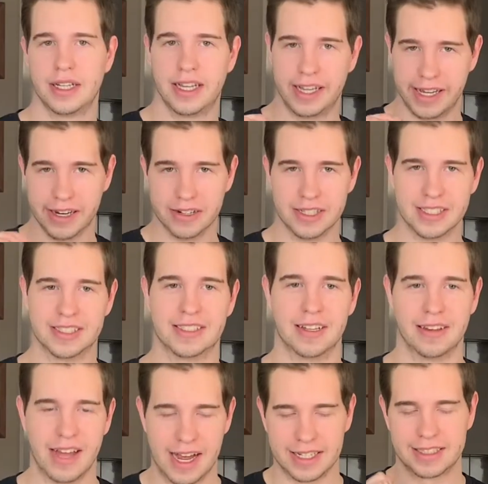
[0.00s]
Here is the
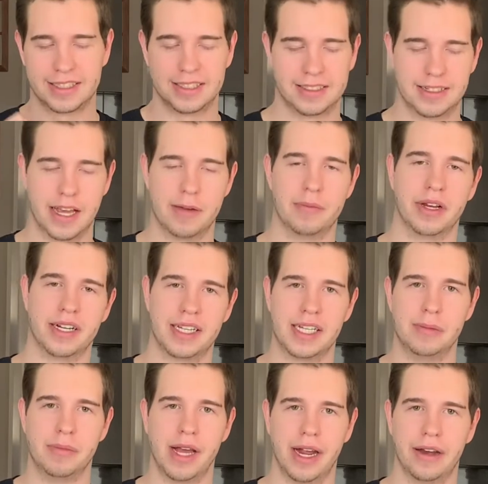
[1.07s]
last statement he
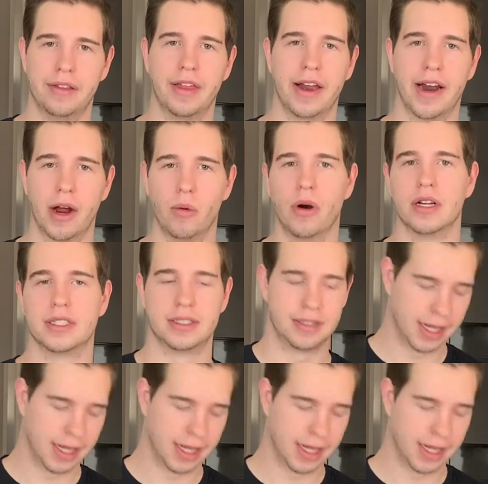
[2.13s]
made that I want to